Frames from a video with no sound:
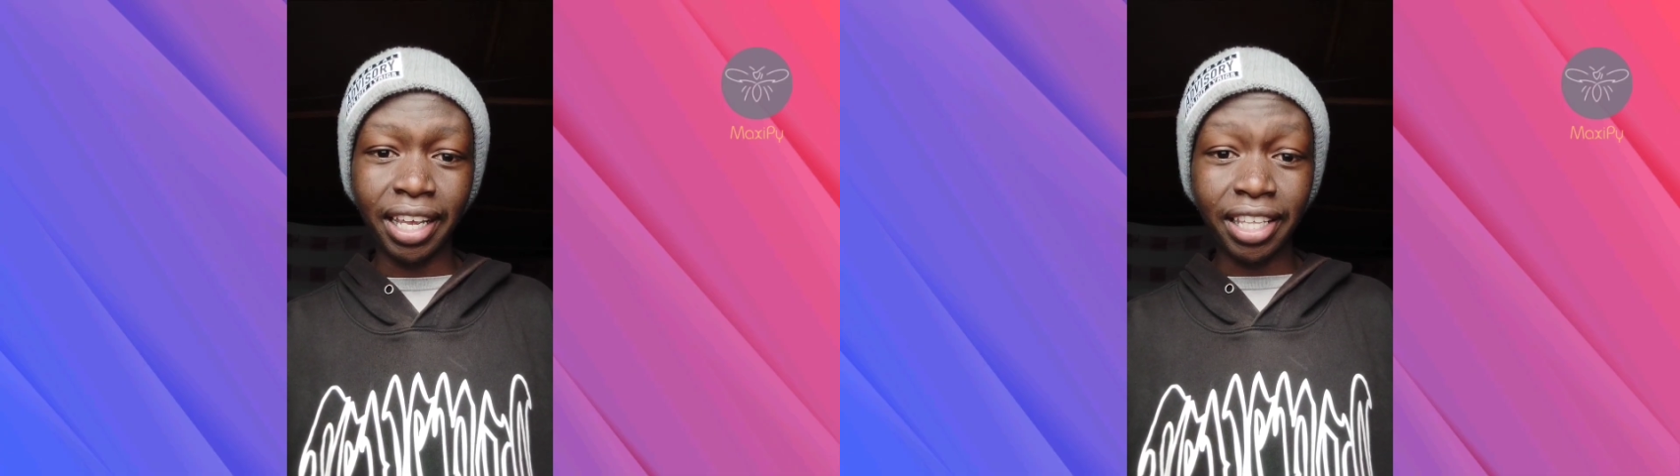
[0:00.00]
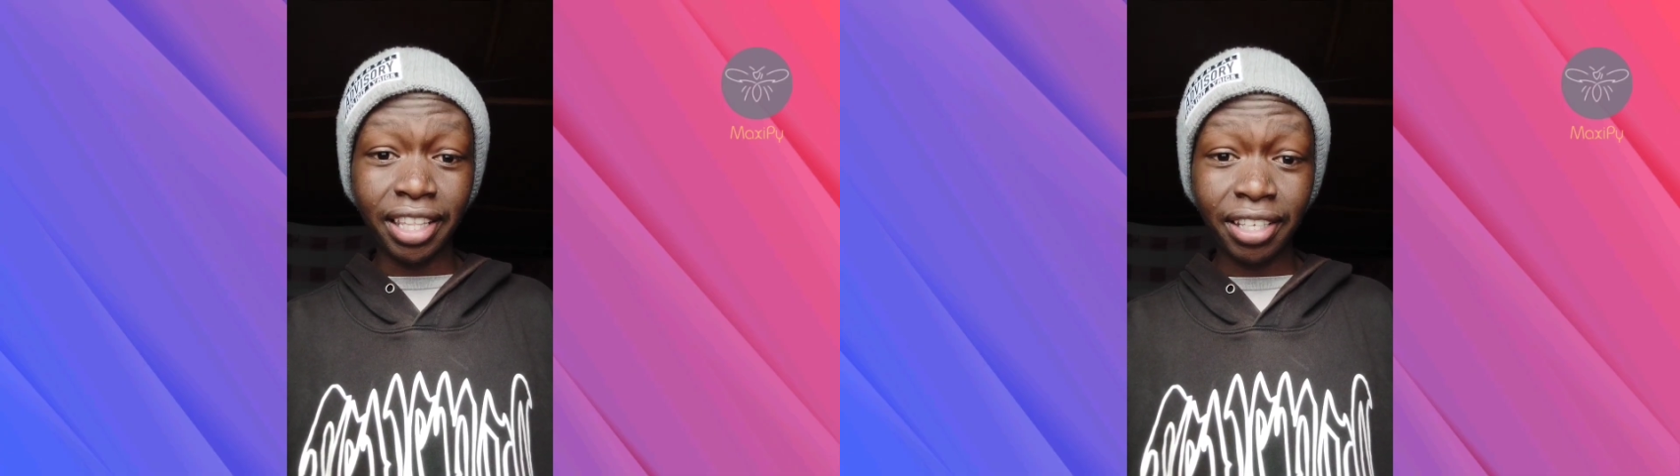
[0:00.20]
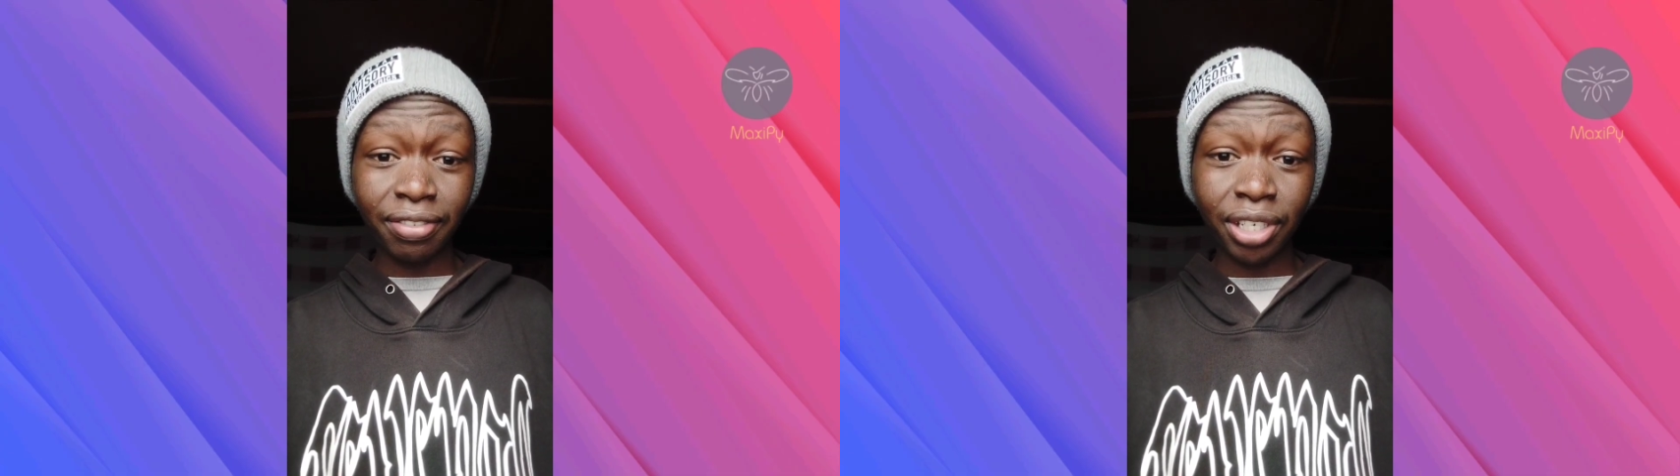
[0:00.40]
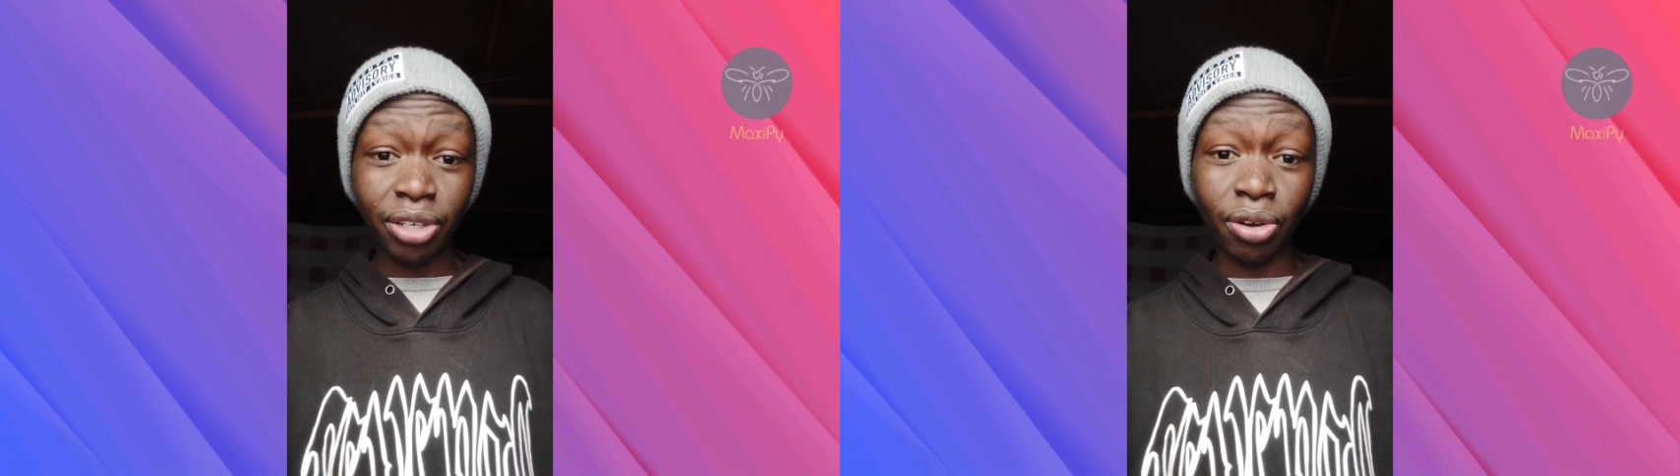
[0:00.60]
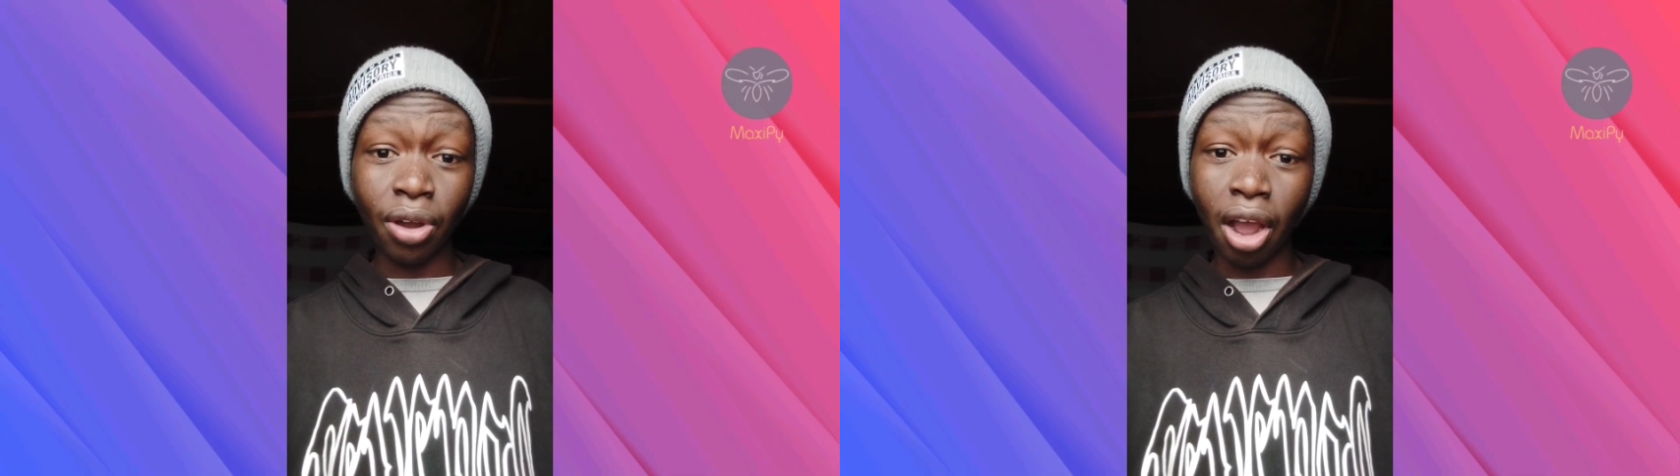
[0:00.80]
In this
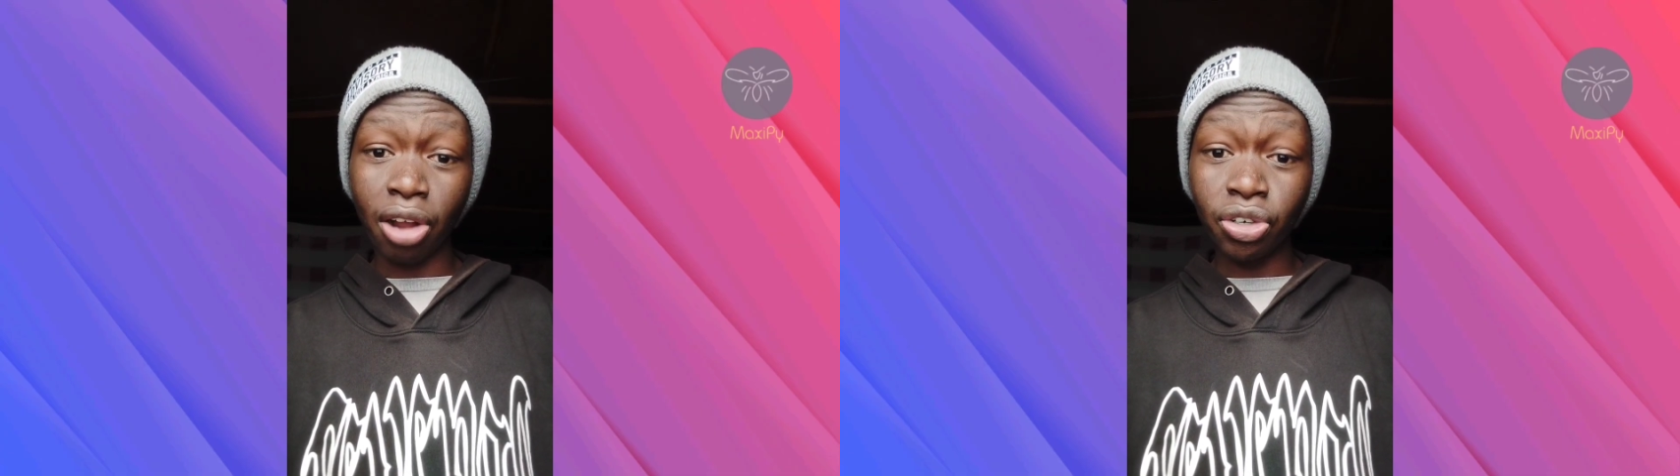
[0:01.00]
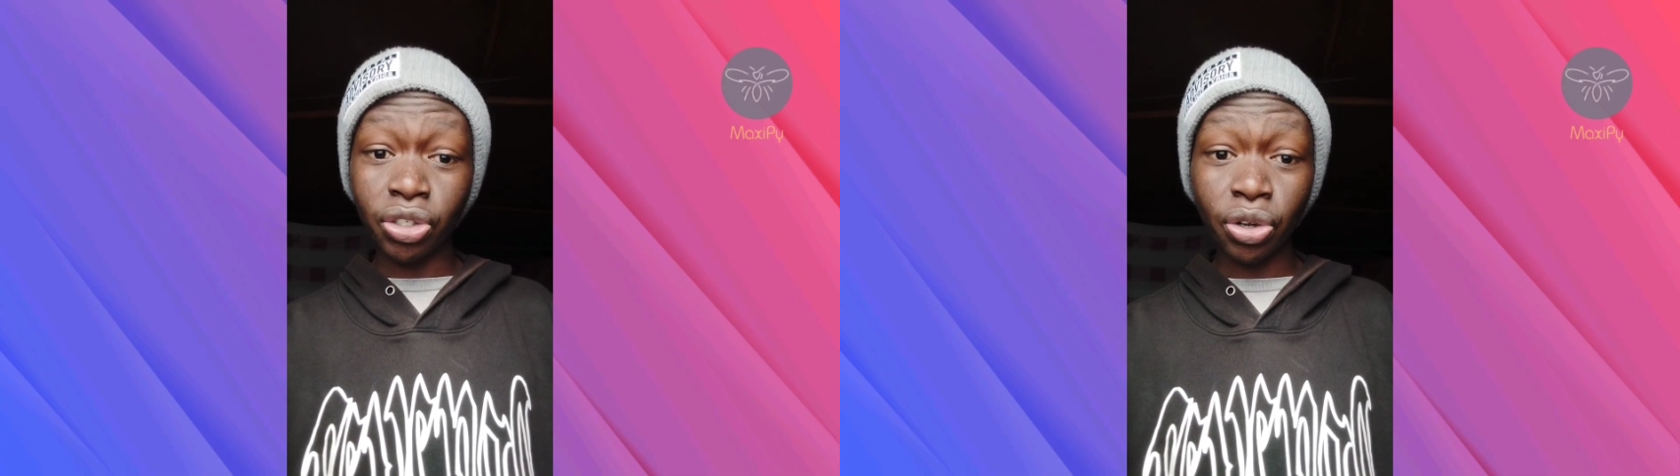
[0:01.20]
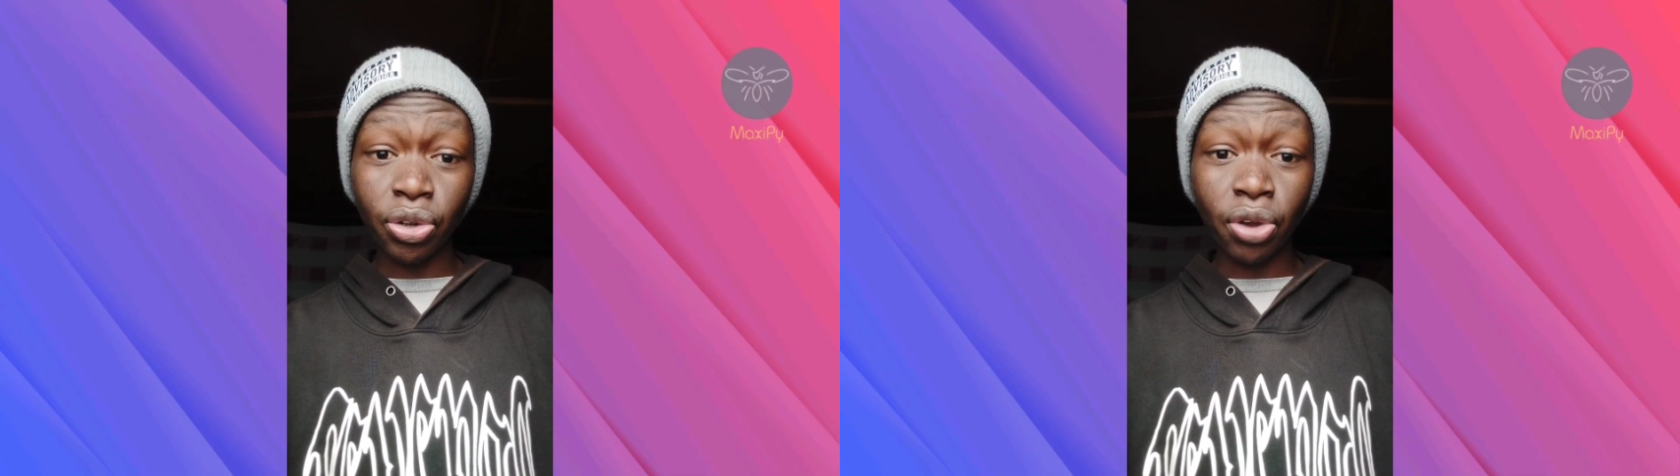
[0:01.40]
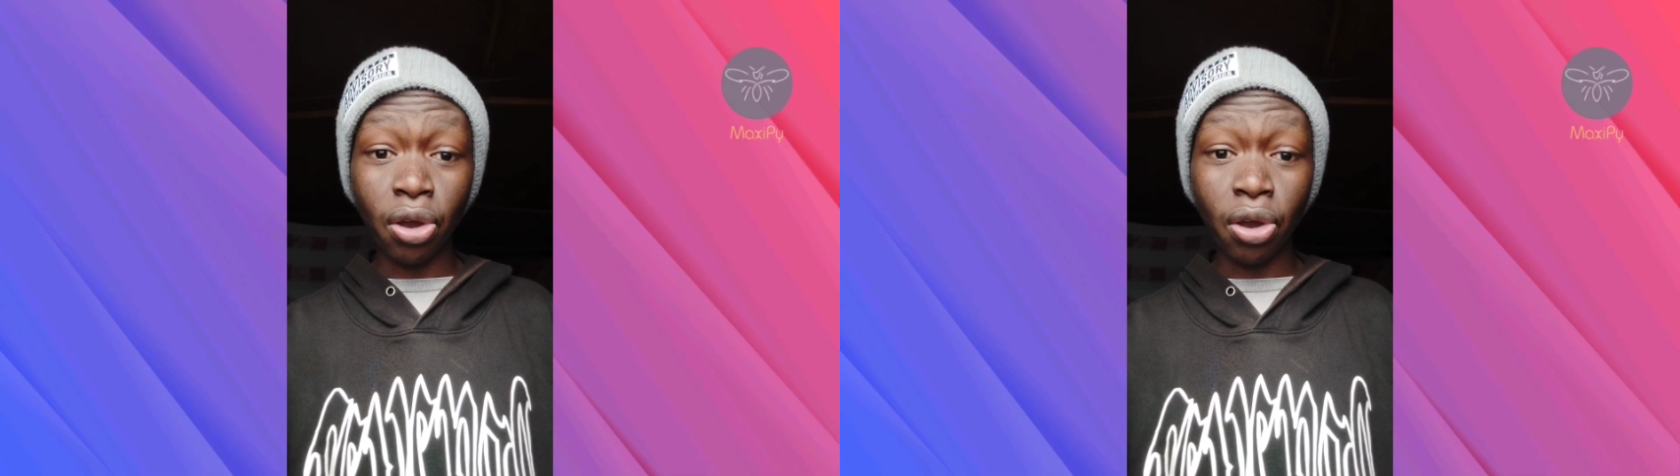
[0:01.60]
video, I'll show you